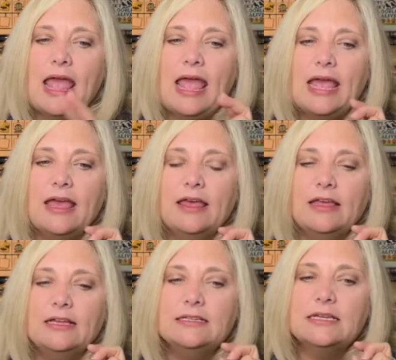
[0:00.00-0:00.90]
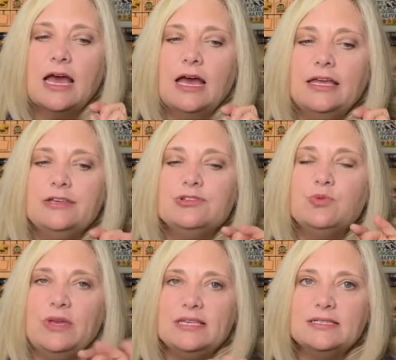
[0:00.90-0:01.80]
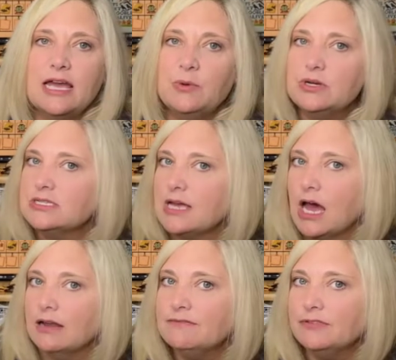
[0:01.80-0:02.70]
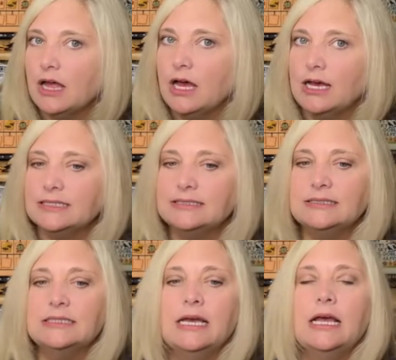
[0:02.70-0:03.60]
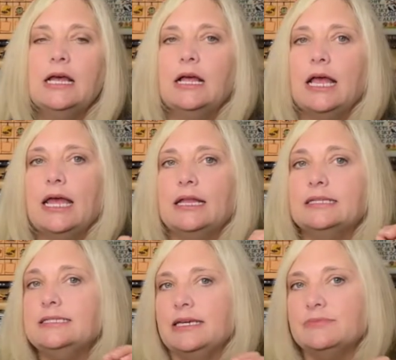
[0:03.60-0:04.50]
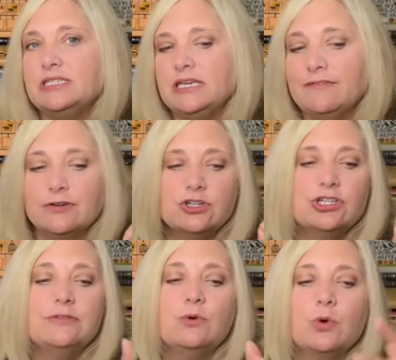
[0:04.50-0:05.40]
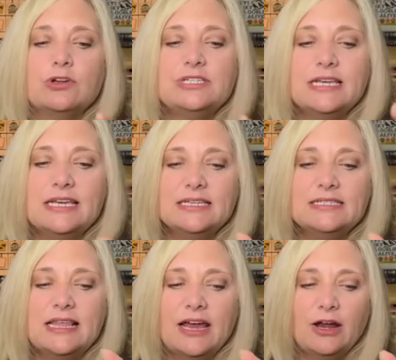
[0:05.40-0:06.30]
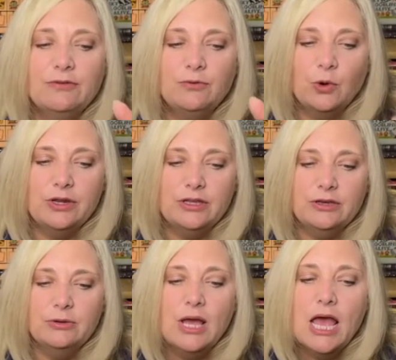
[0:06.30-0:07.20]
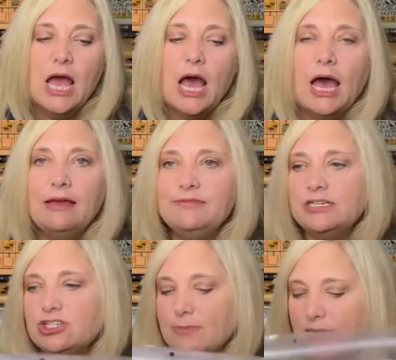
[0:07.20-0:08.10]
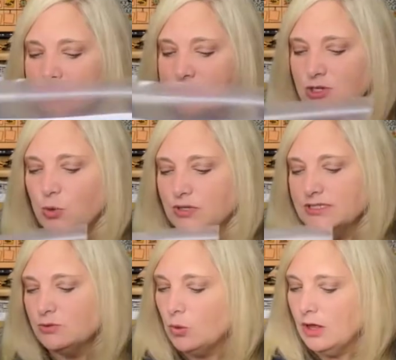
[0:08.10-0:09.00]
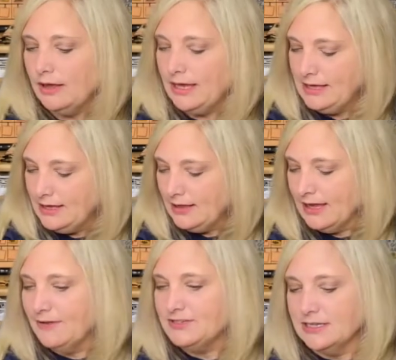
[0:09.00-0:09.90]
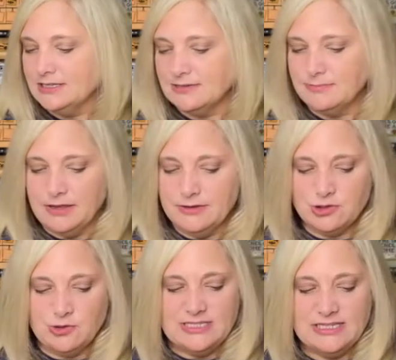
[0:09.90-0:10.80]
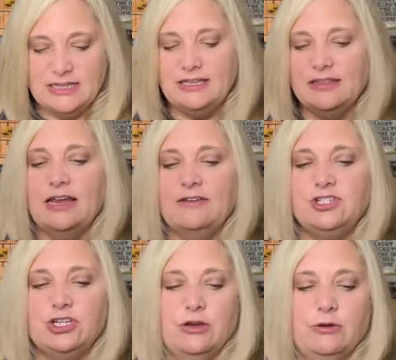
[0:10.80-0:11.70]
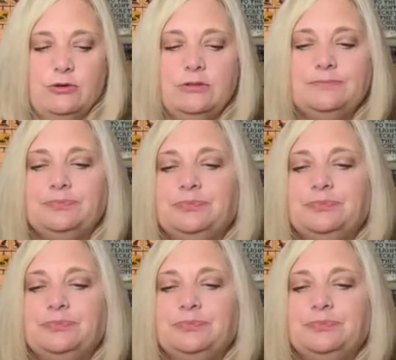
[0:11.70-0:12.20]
And I used Weeks Dye Works Cotton Floss and the DMC conversion, of course, is there for you. I finished mine as a quilted wall hanging like I've done some others recently that I've shown.